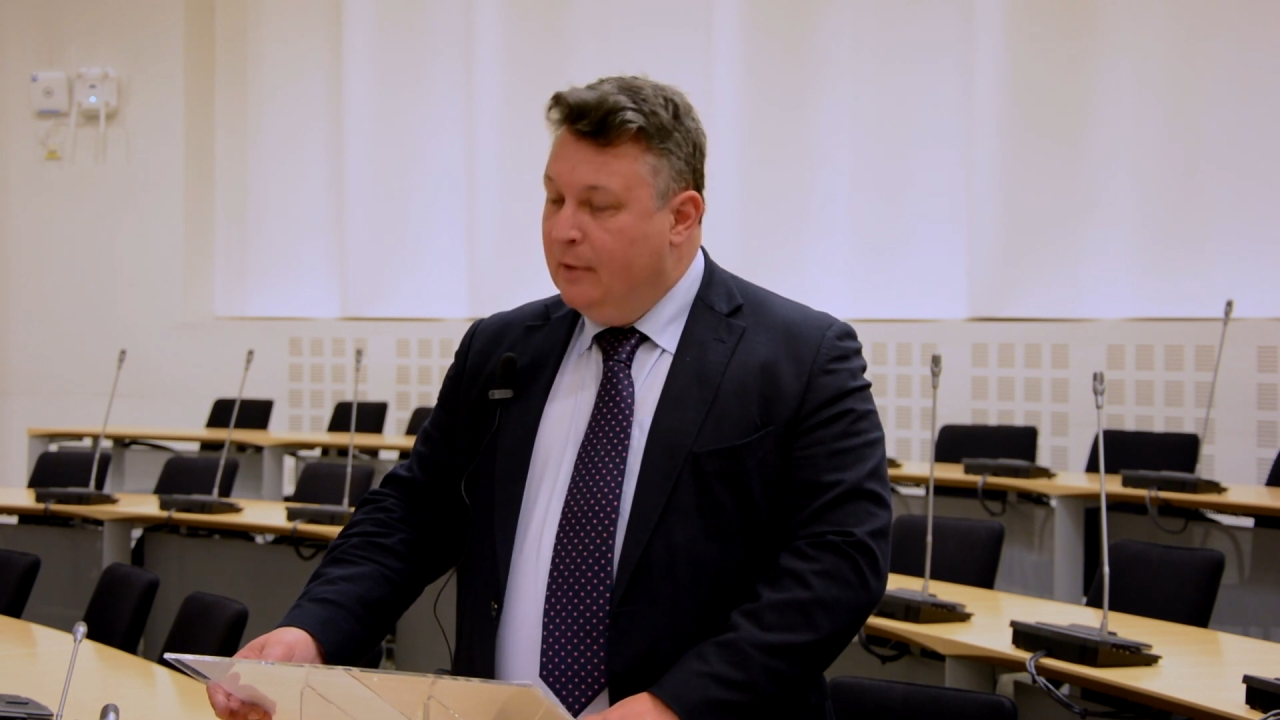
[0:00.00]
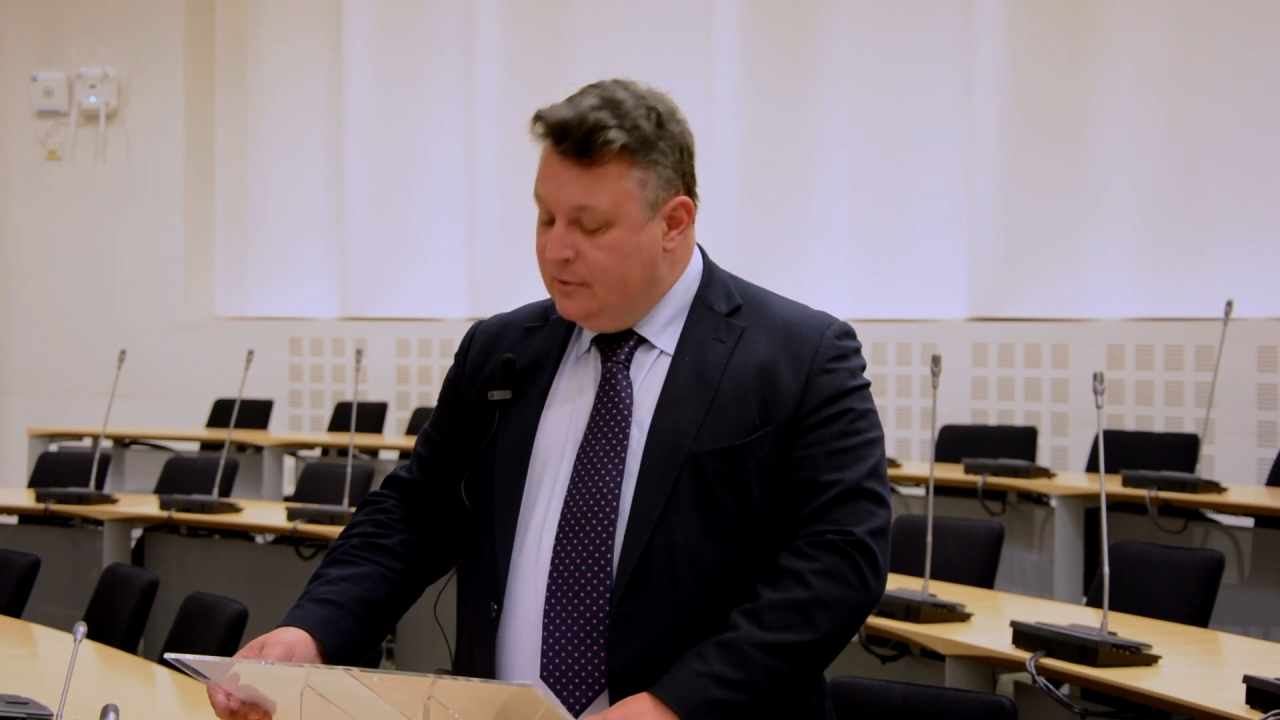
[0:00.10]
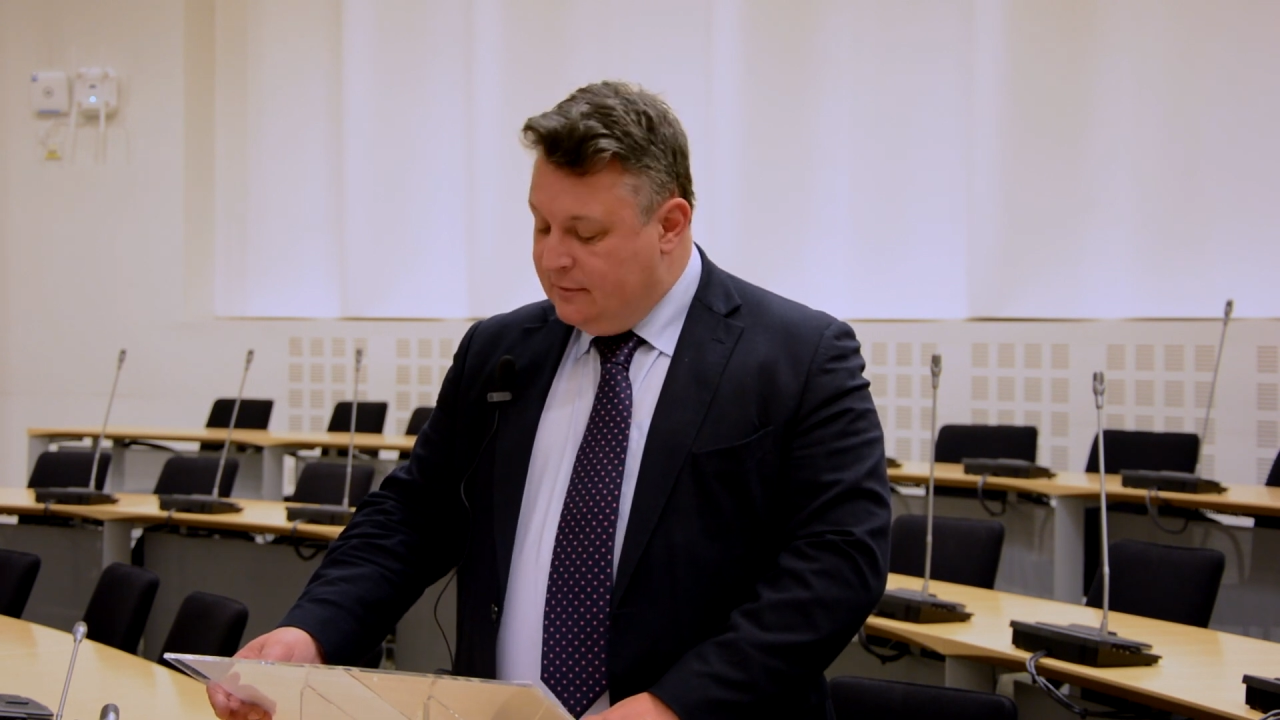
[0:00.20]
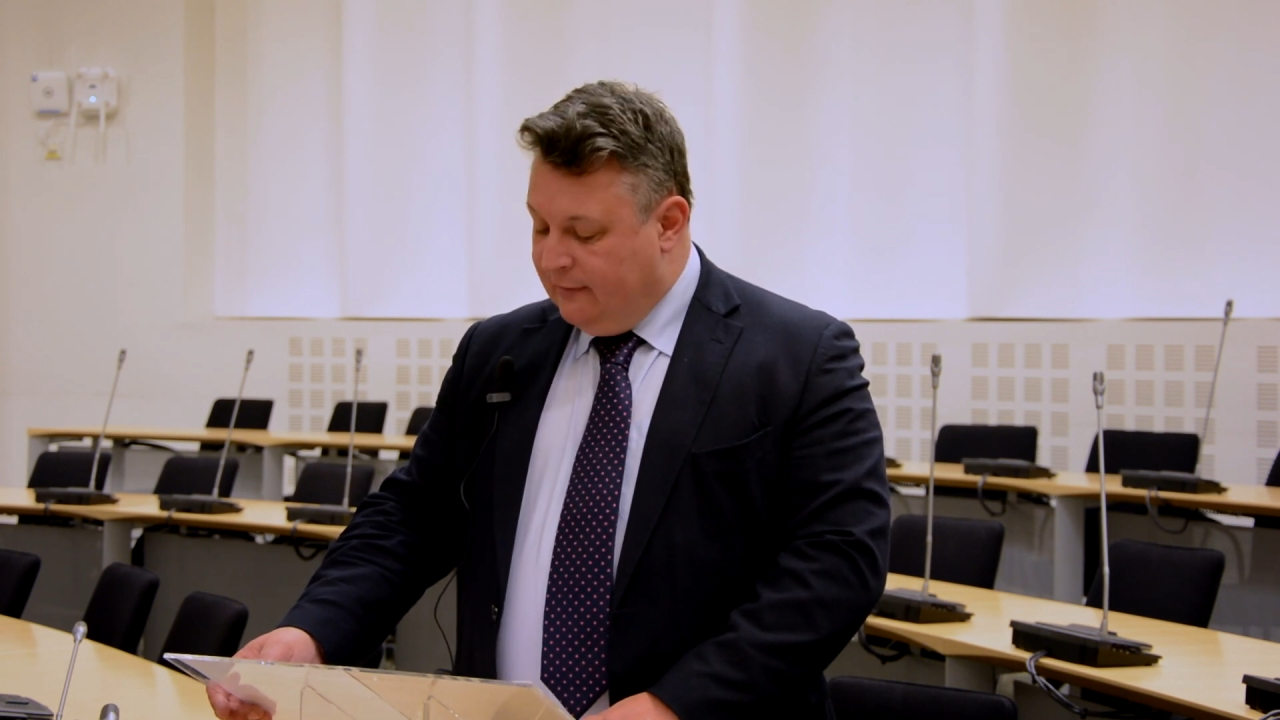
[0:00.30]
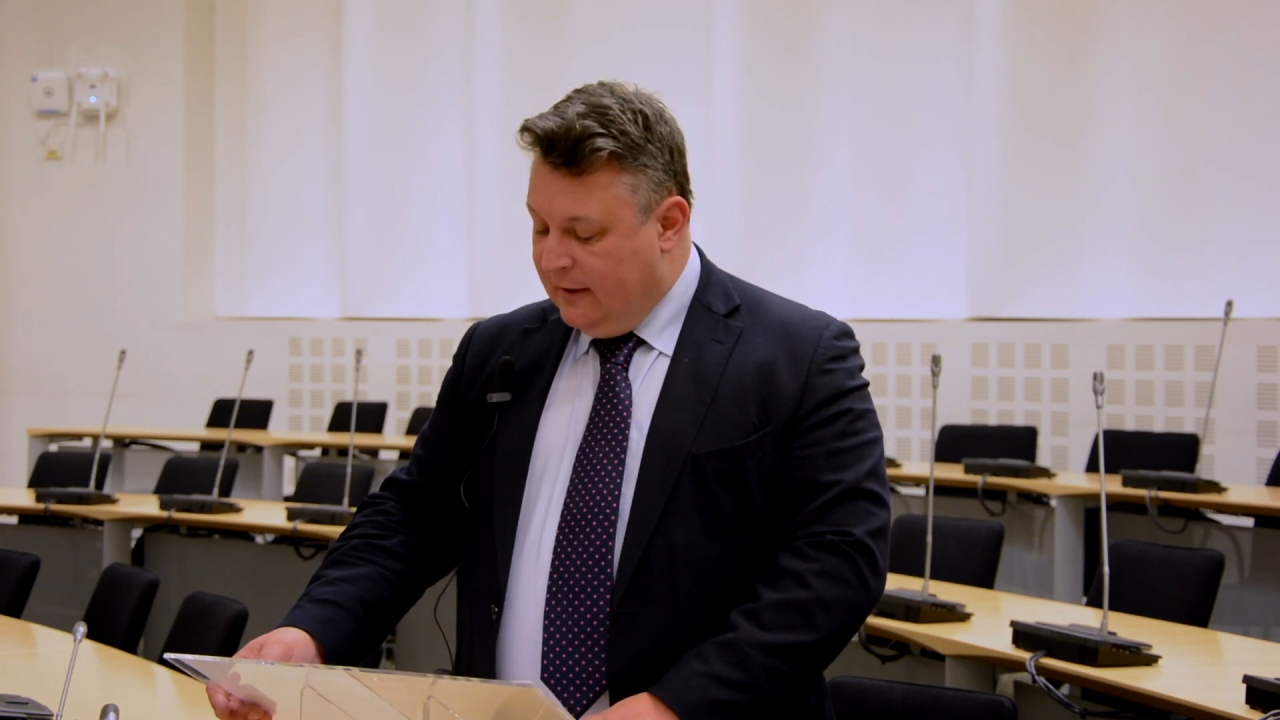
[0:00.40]

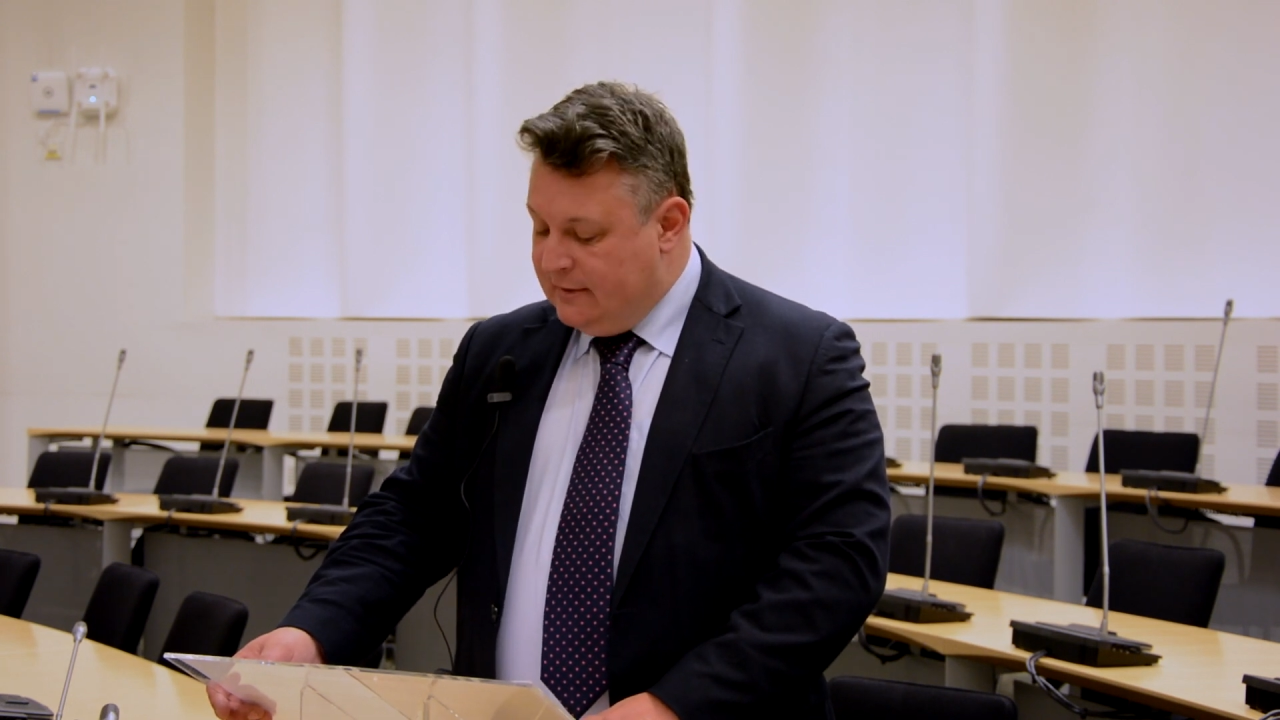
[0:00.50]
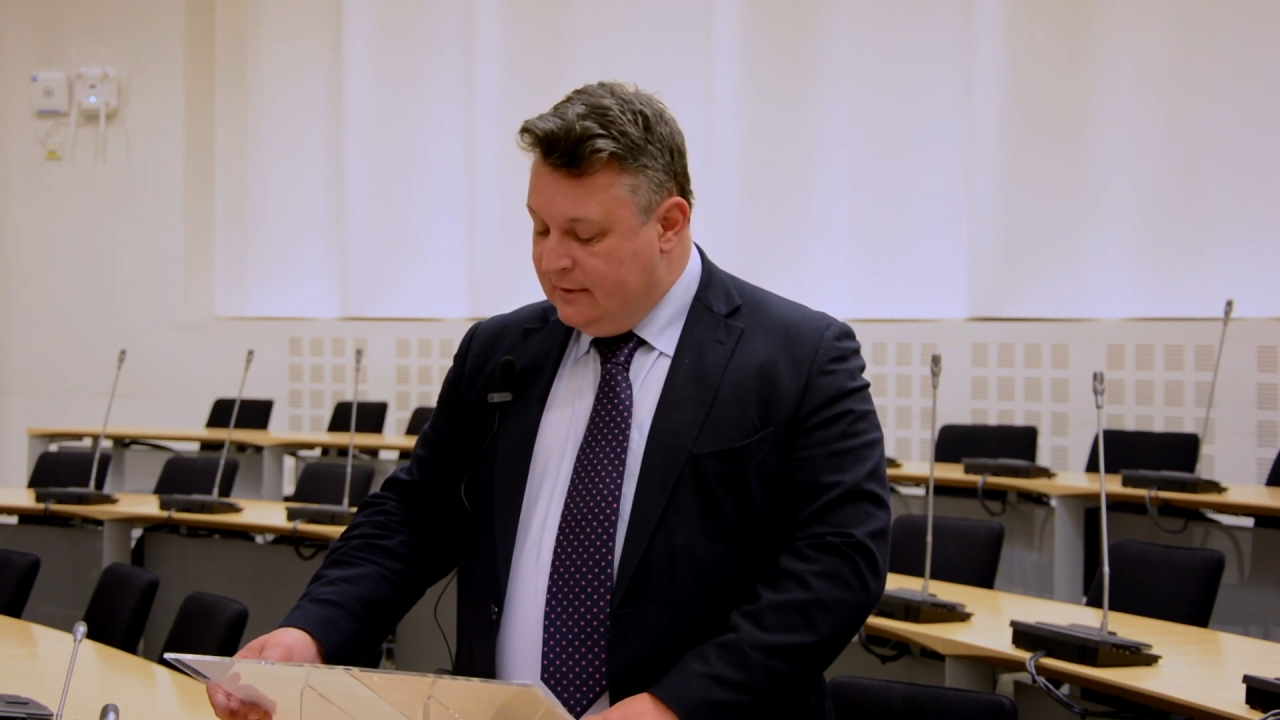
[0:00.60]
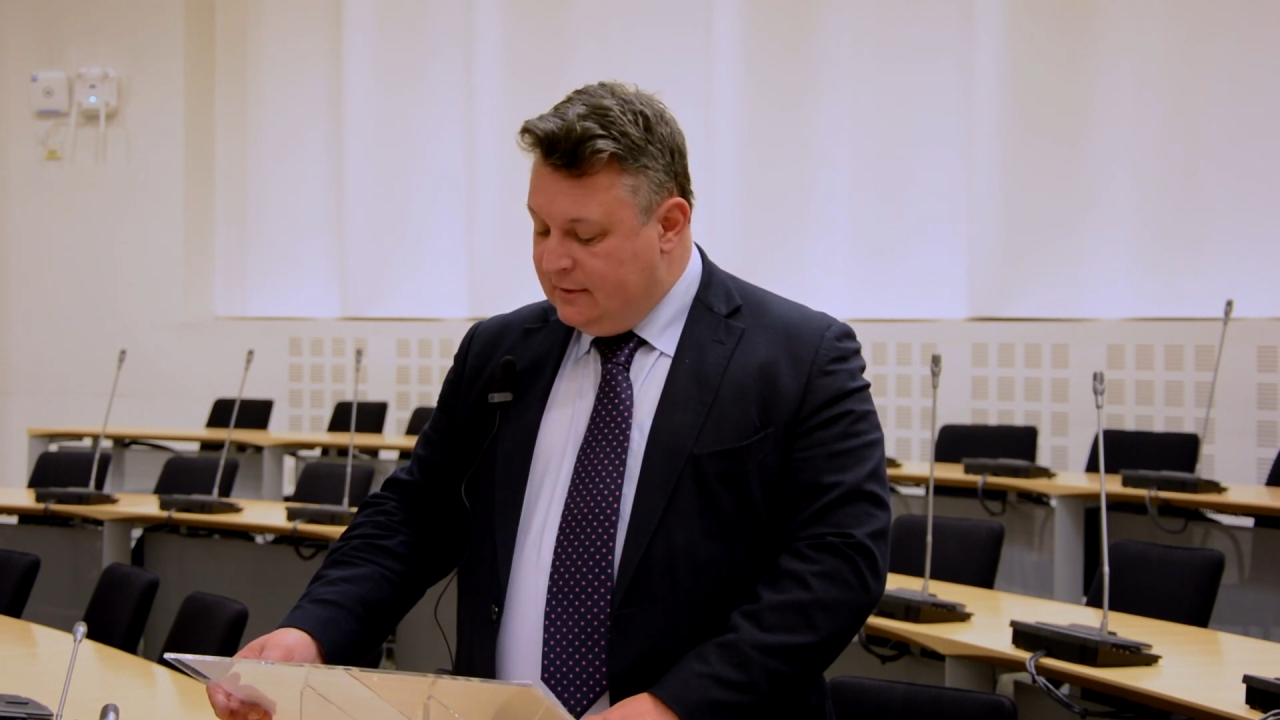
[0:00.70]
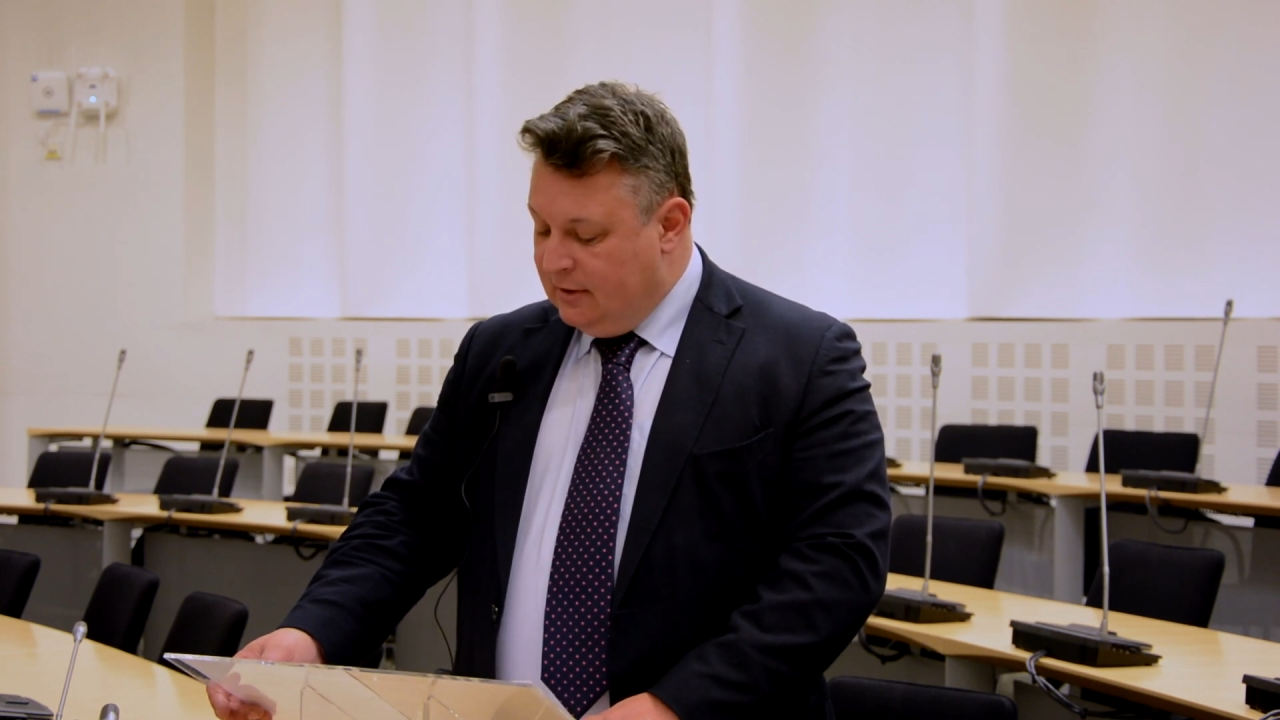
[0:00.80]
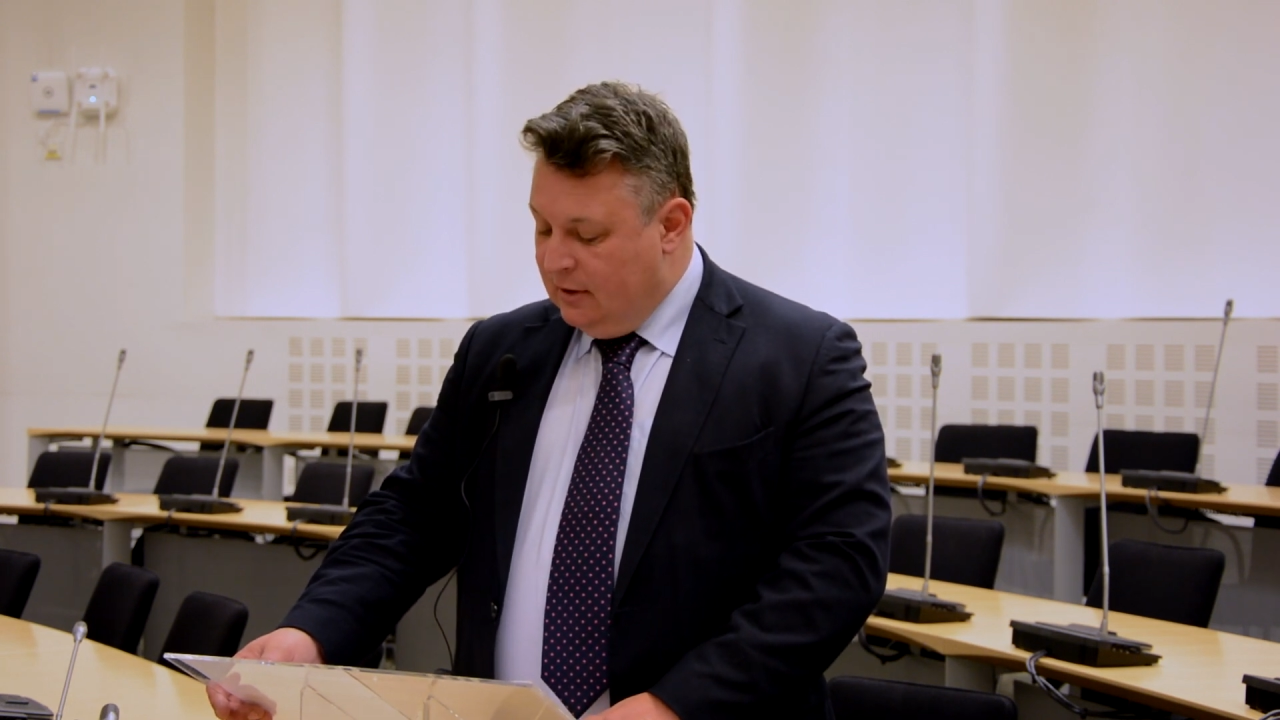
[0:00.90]
motivated